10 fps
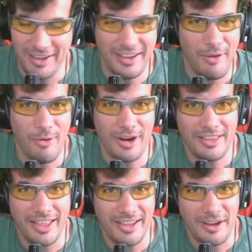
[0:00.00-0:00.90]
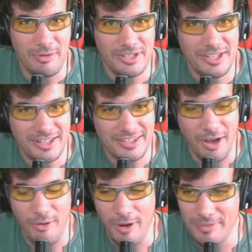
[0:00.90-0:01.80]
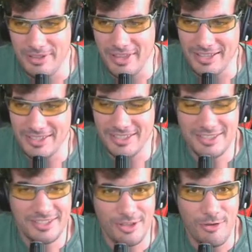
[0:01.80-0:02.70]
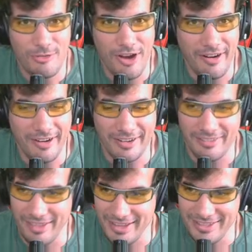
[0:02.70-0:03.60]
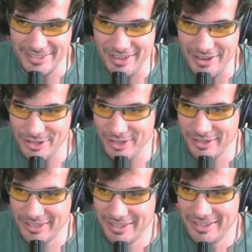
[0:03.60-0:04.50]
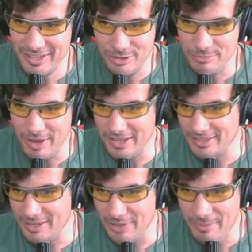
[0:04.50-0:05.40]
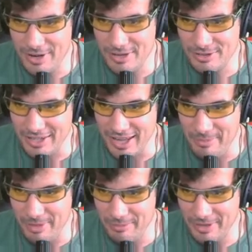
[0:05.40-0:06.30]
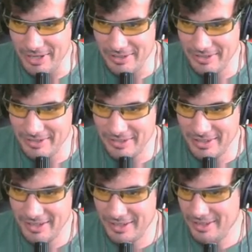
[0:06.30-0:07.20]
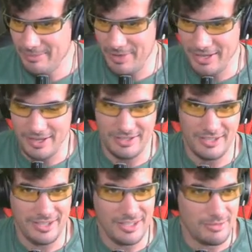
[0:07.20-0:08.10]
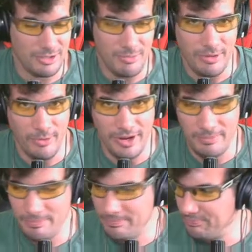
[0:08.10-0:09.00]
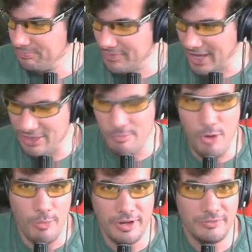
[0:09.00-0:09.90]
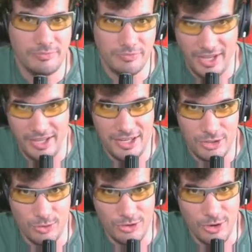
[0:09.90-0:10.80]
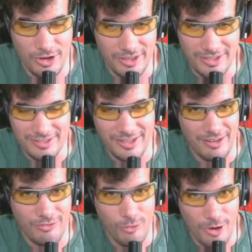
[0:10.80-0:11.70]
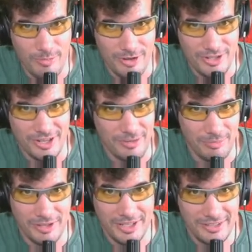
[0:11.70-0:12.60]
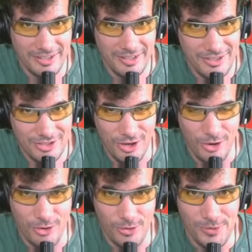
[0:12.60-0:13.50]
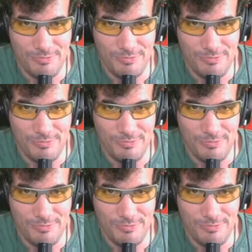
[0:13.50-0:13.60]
I wanted a projectile weapon that's slow firing like a slosher. This is my attempt. I'm going to use the 9mm because this seems to be what, at the moment, it is worth noting that it's 40% complete. So